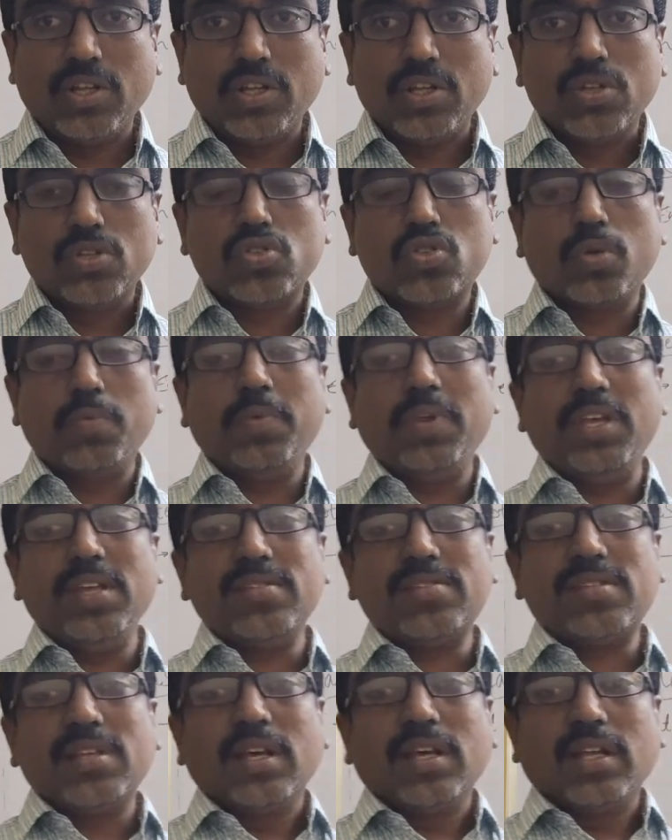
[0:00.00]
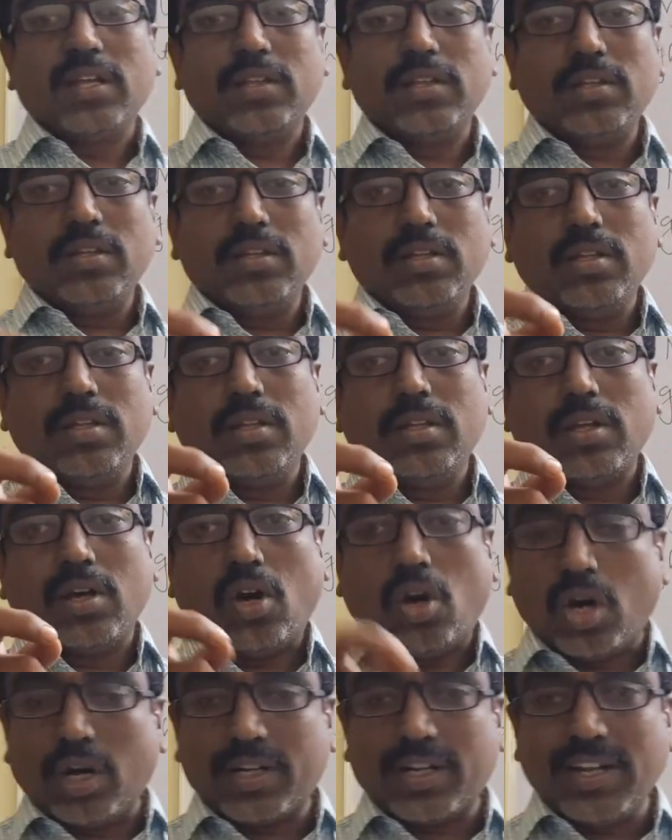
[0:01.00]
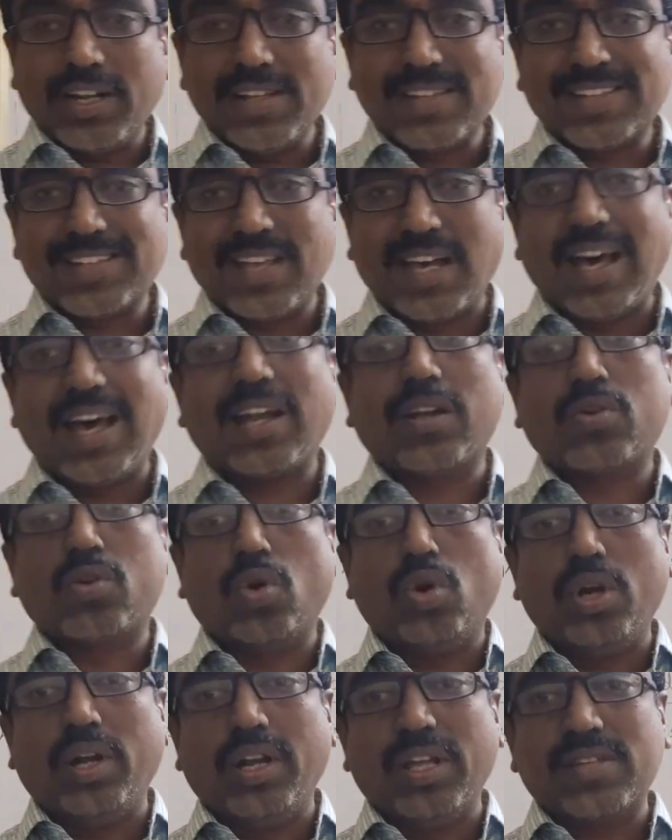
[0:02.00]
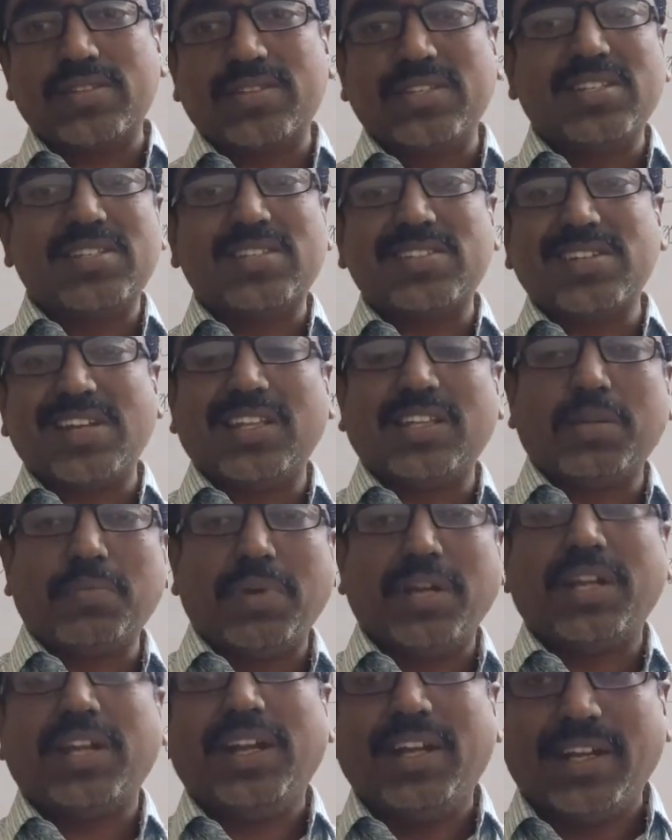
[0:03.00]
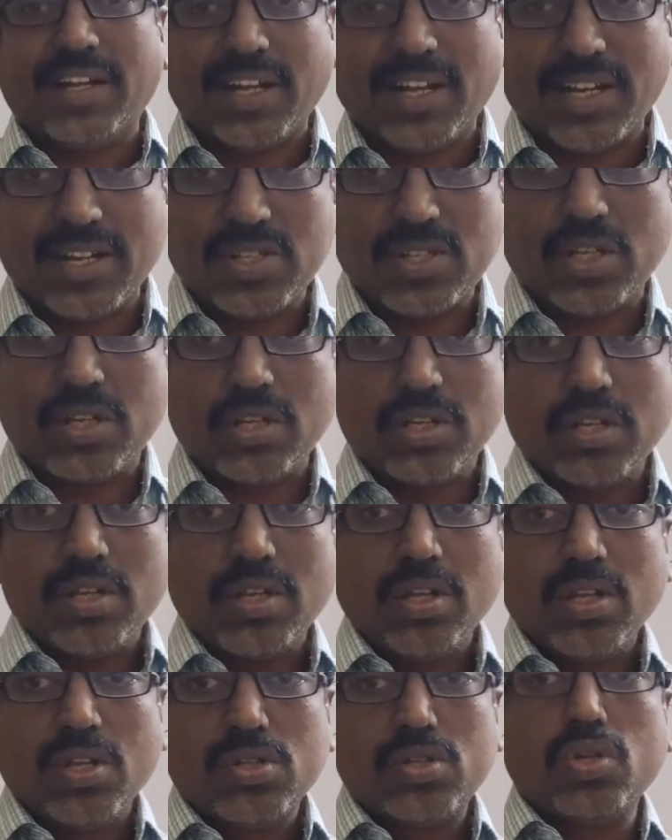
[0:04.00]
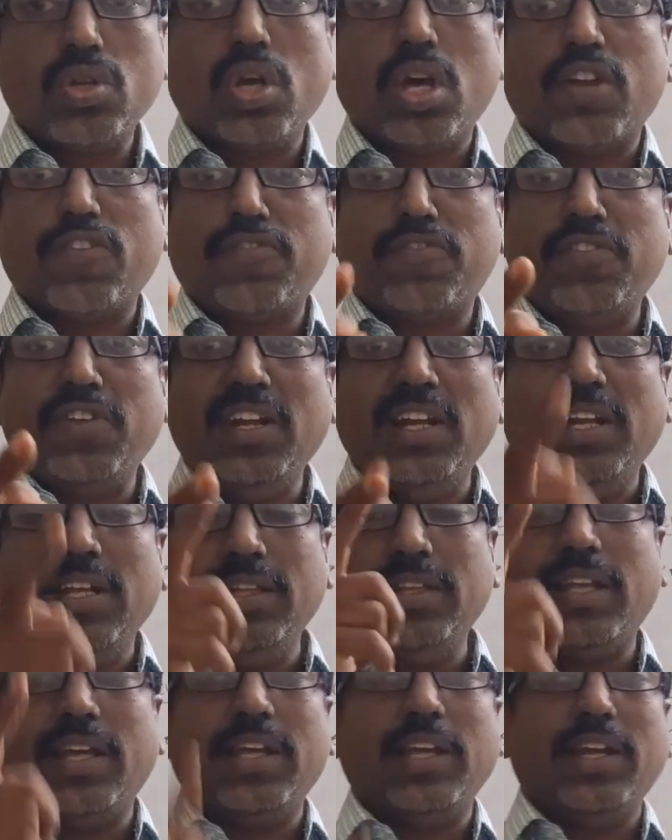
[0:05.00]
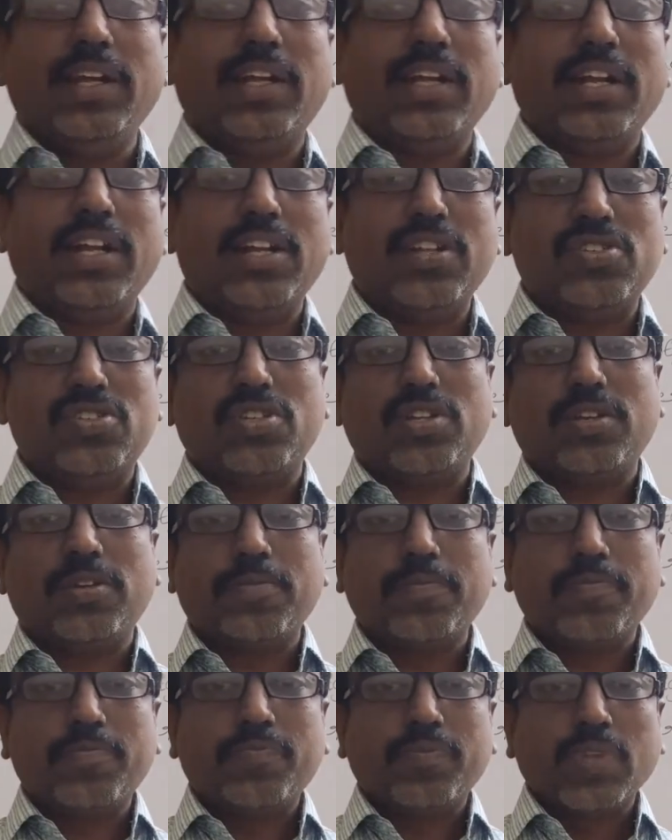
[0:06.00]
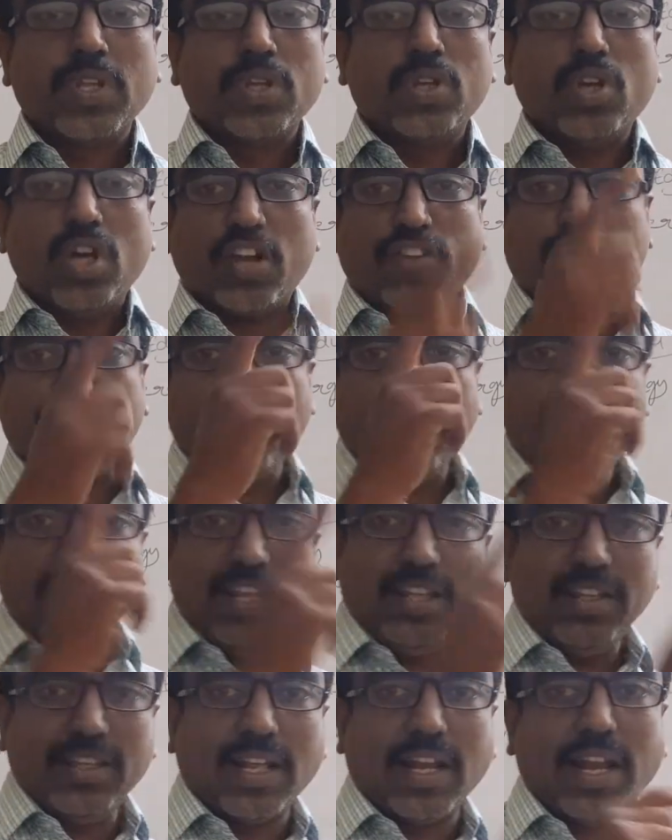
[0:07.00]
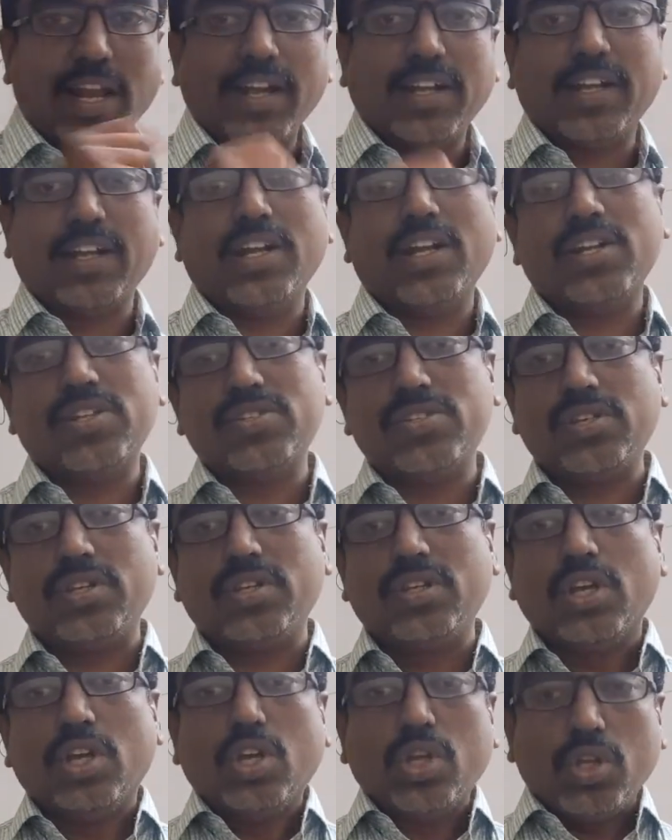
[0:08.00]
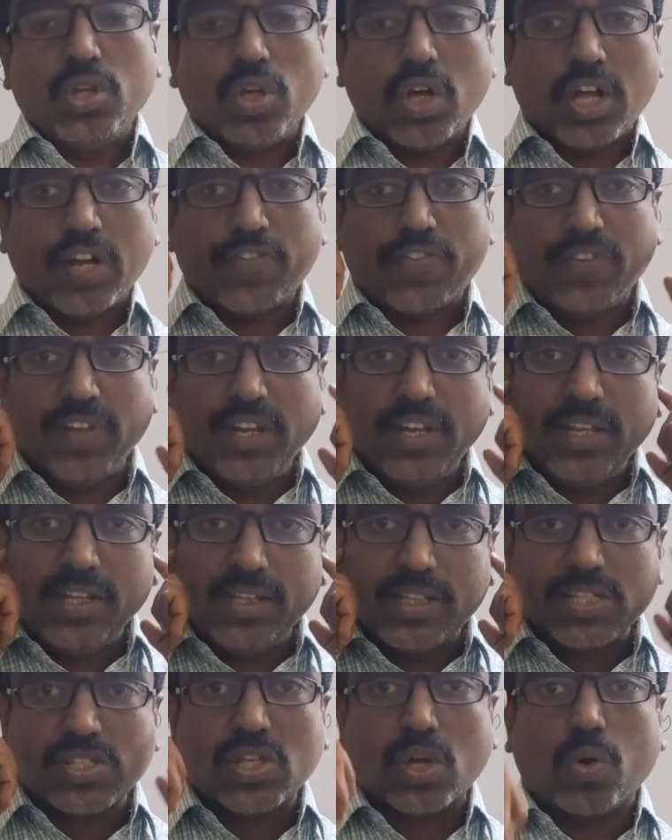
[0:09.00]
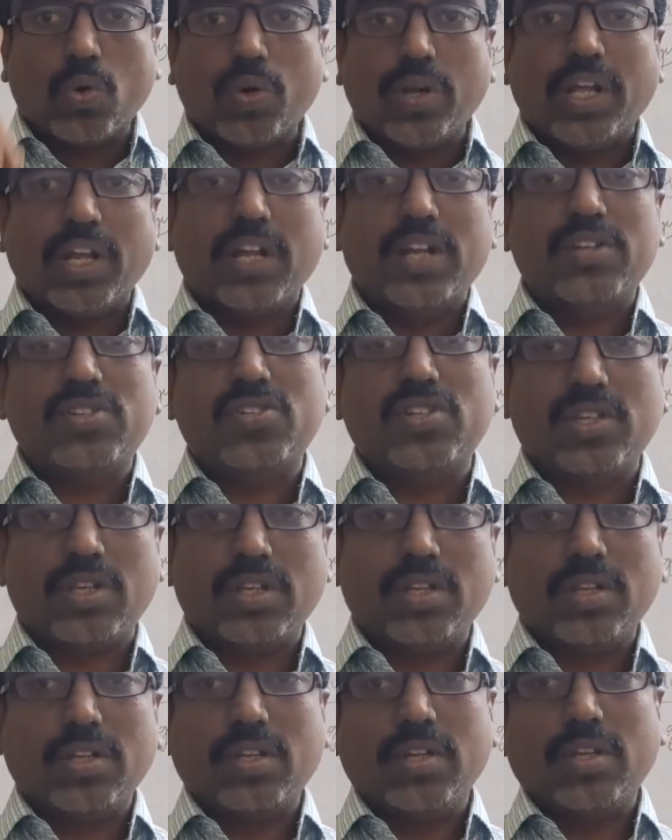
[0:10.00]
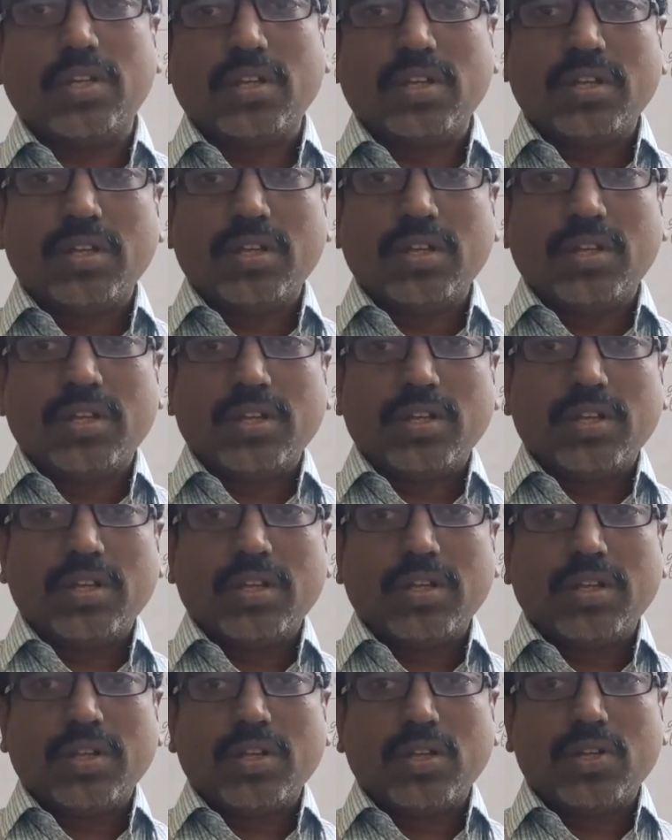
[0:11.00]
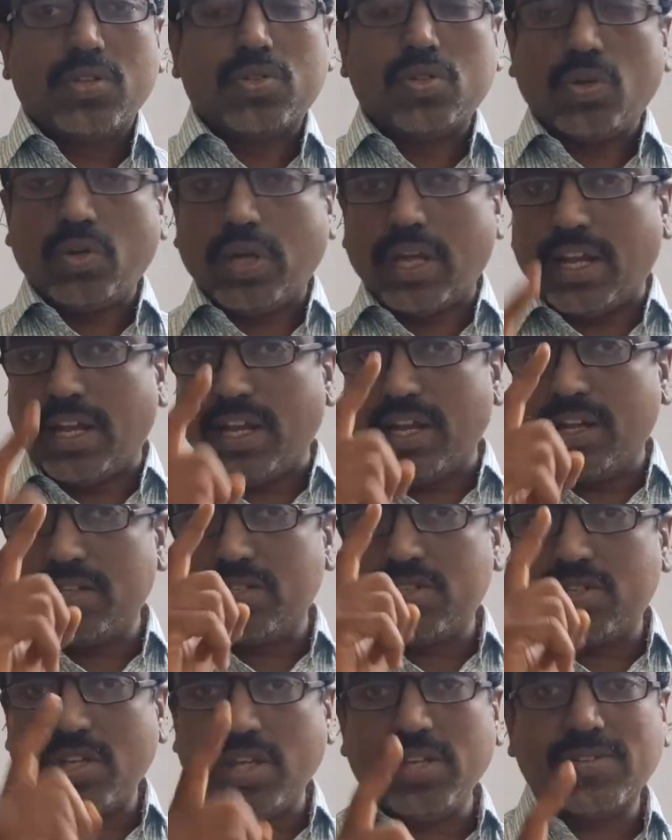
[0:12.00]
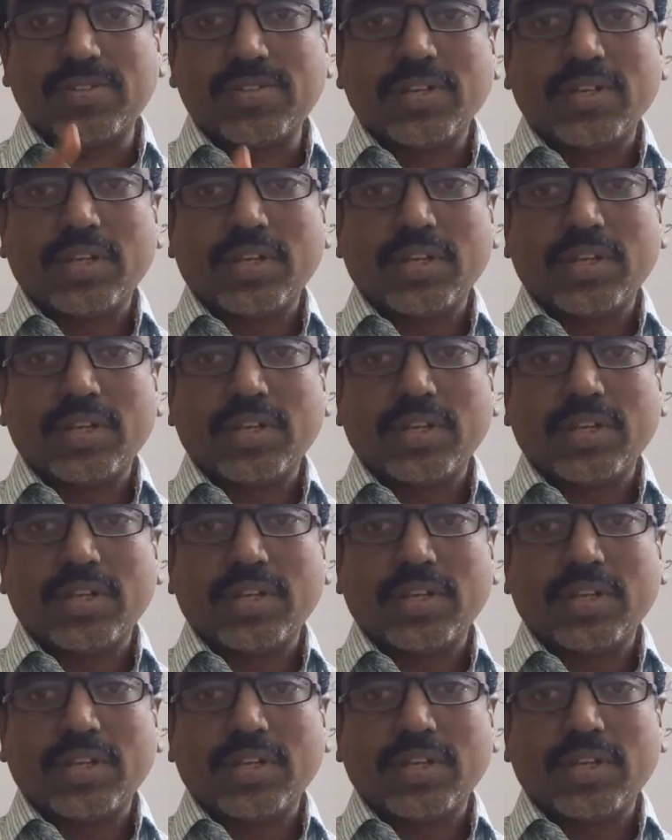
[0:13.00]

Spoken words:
So means hotness or coldness, this is nothing but heat energy. So you are feeling the heat energy, you are feeling the light energy, you are feeling the sound energy. So energies